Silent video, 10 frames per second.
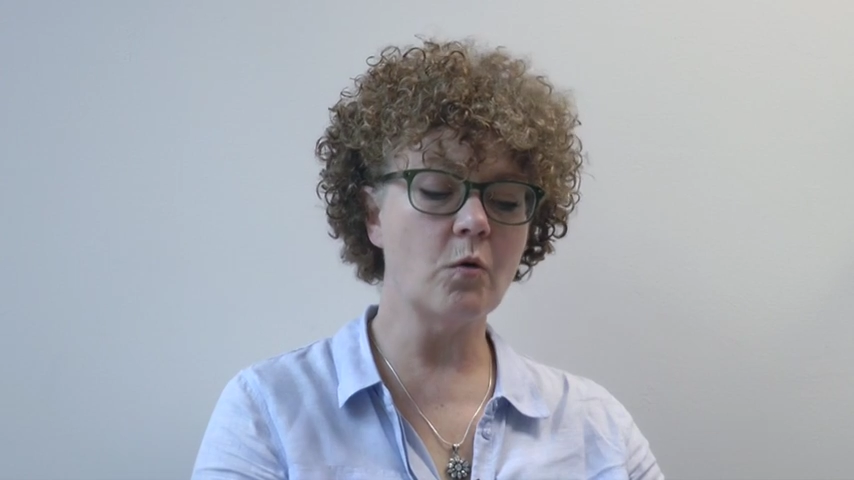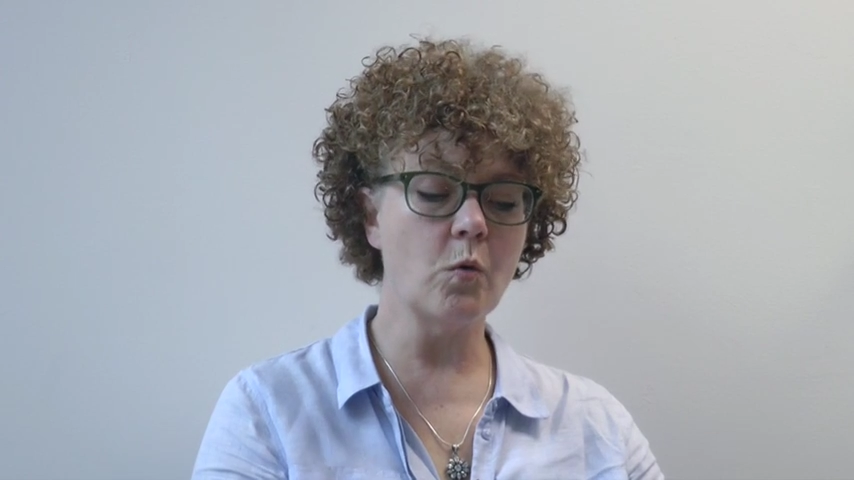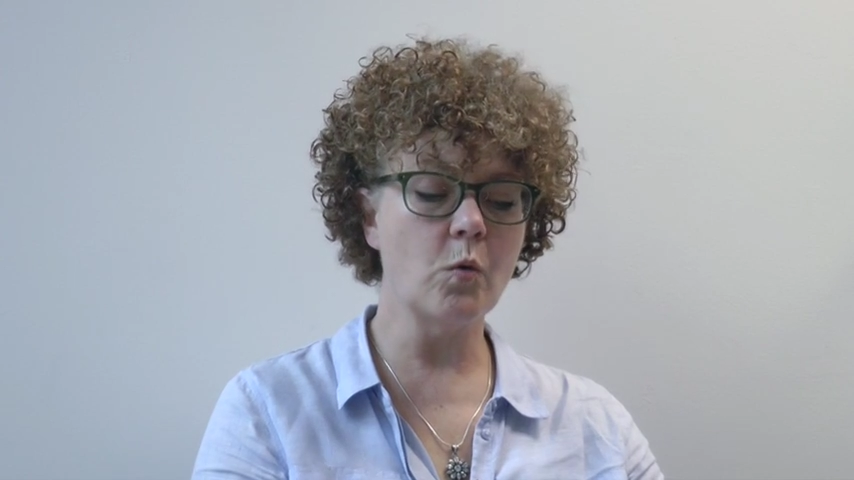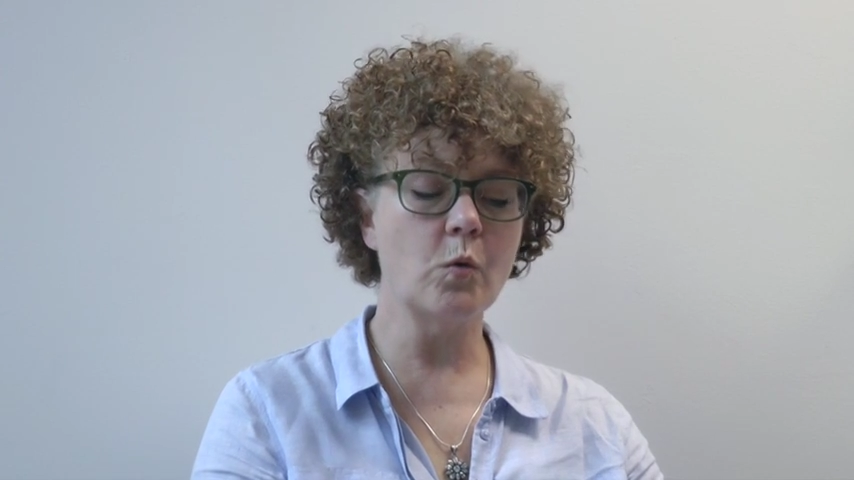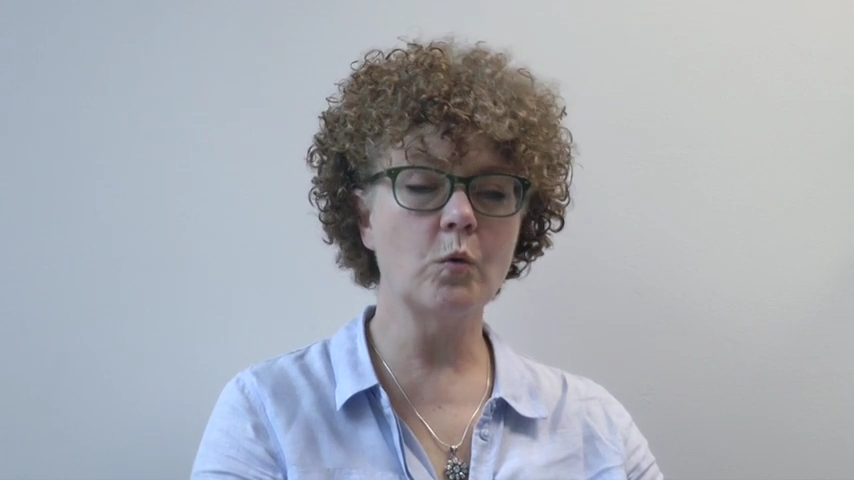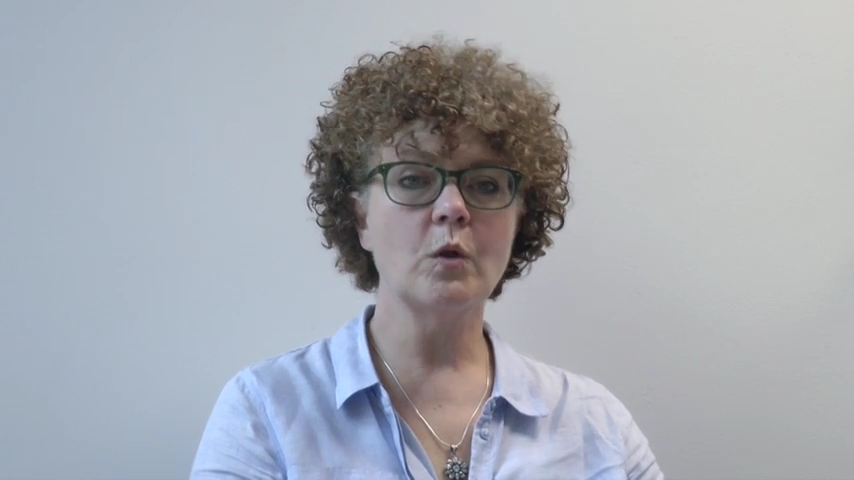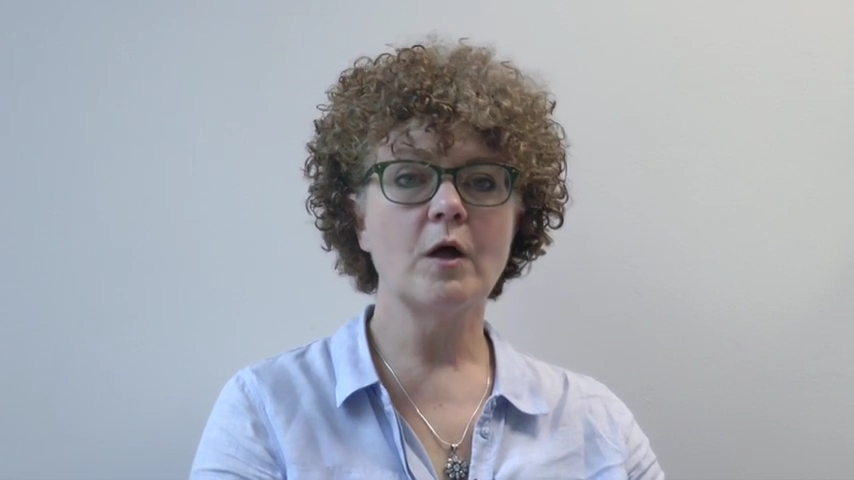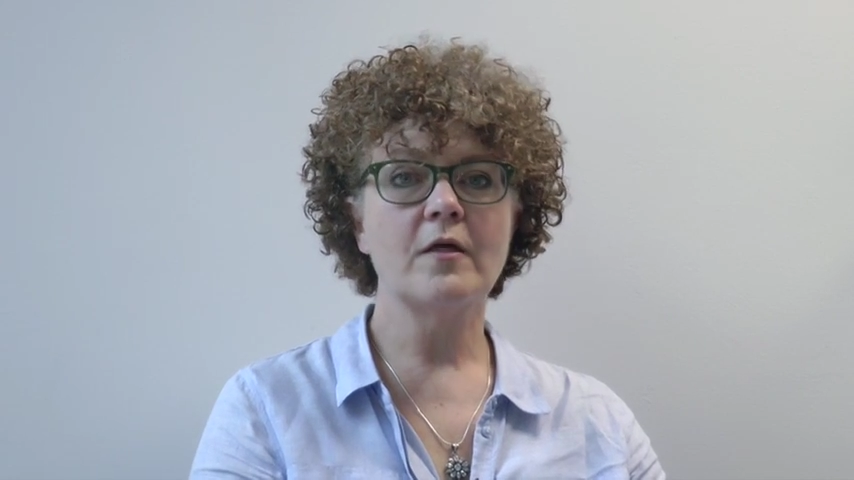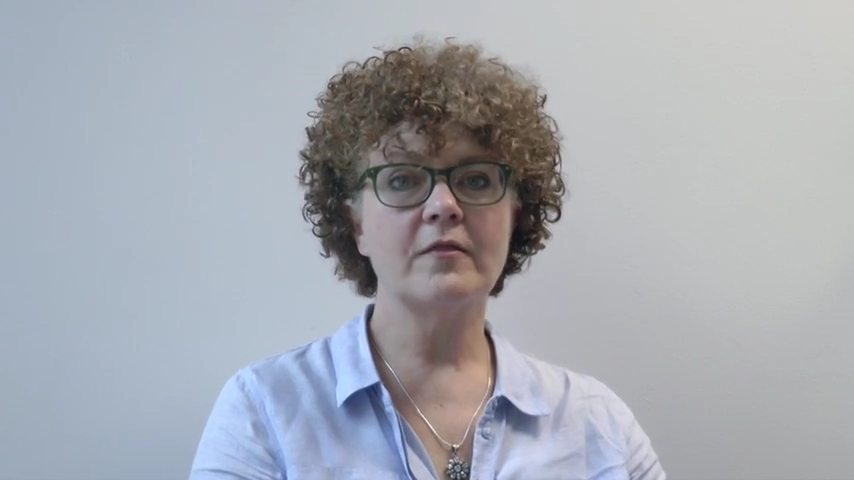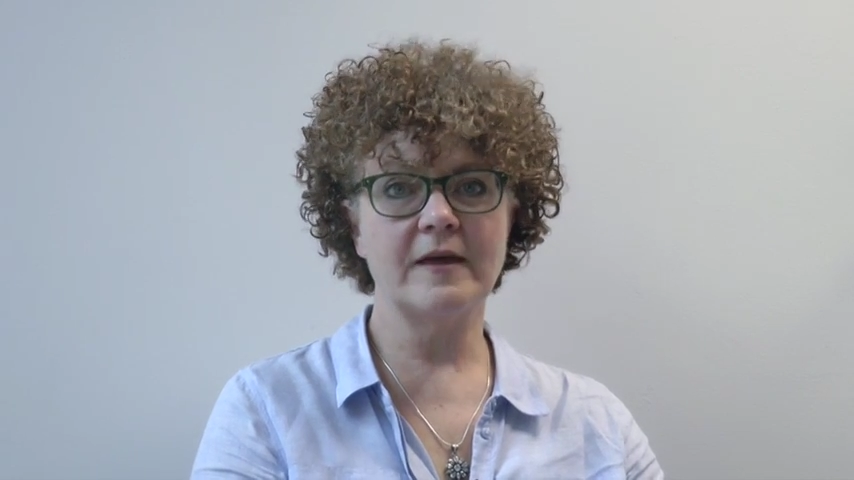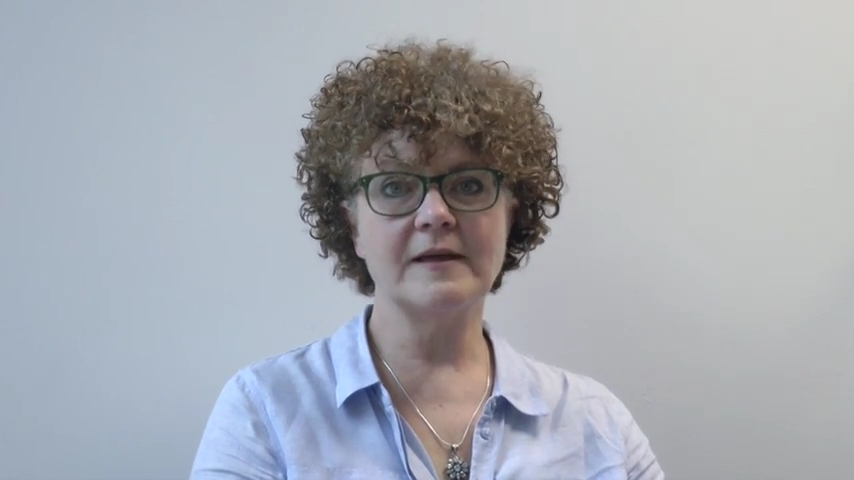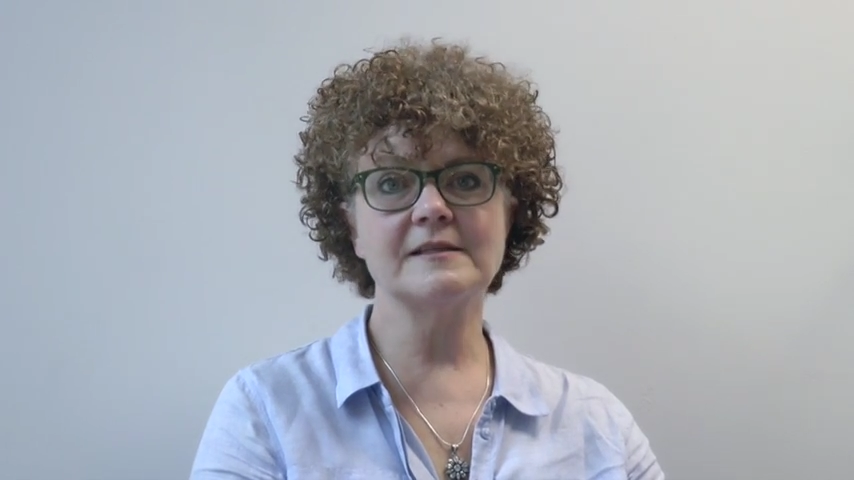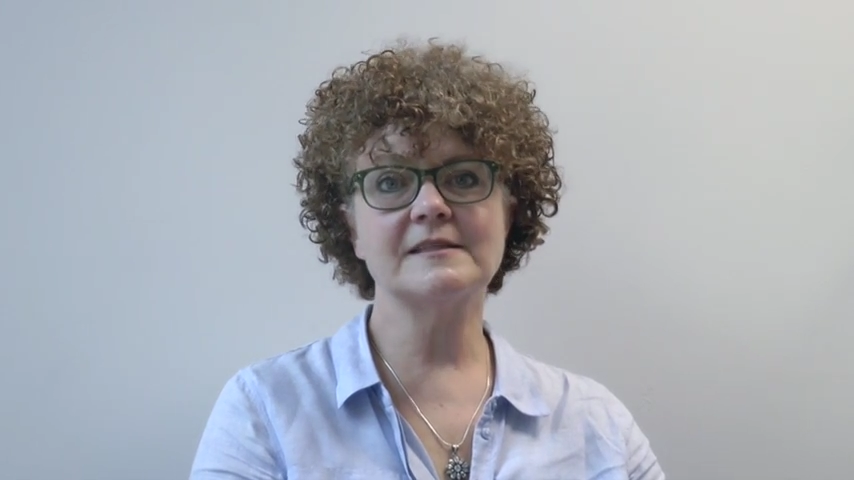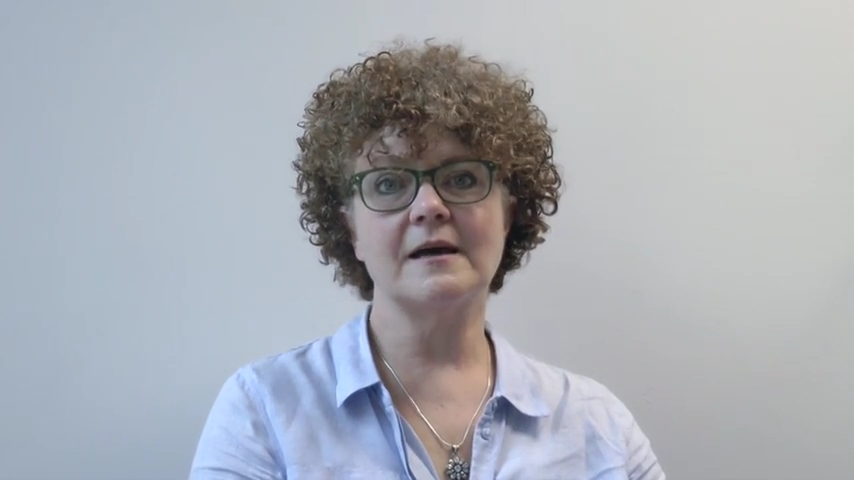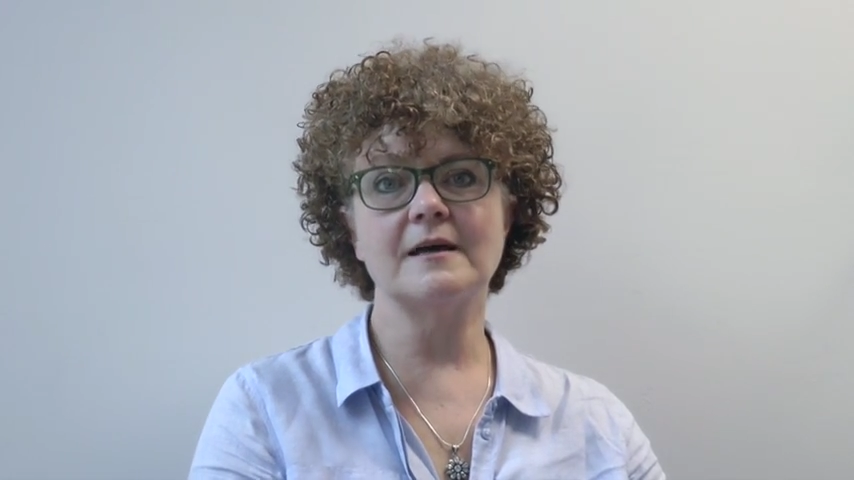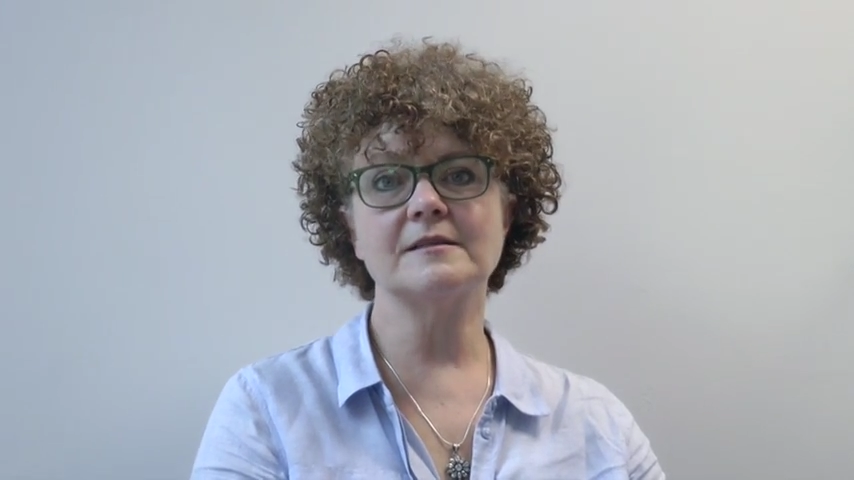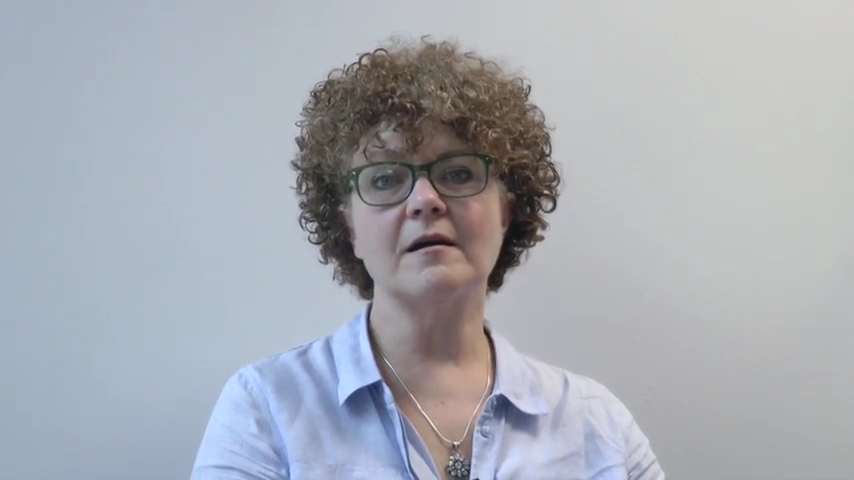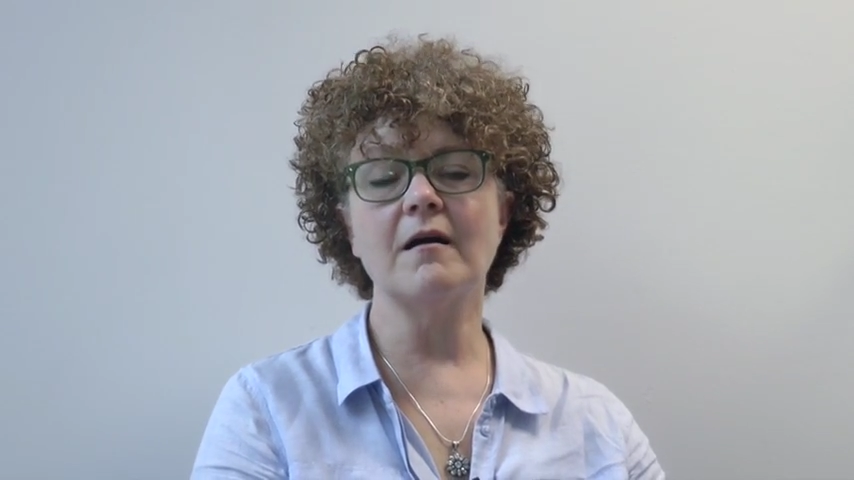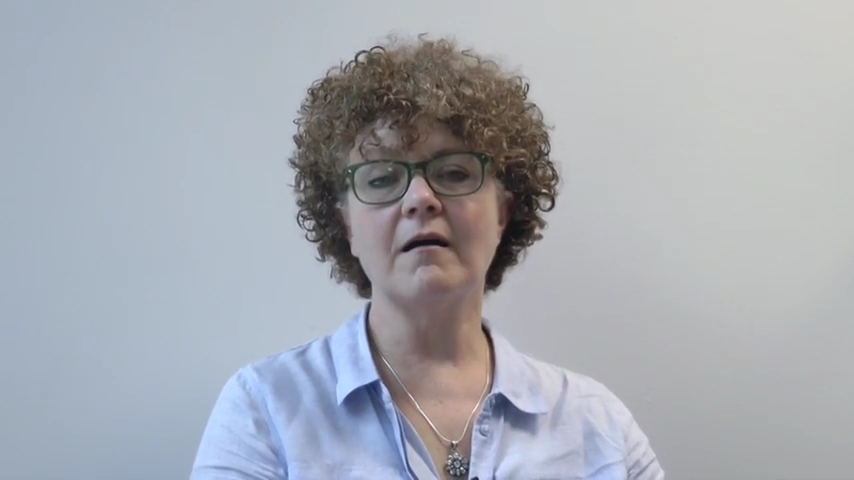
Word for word: are all things that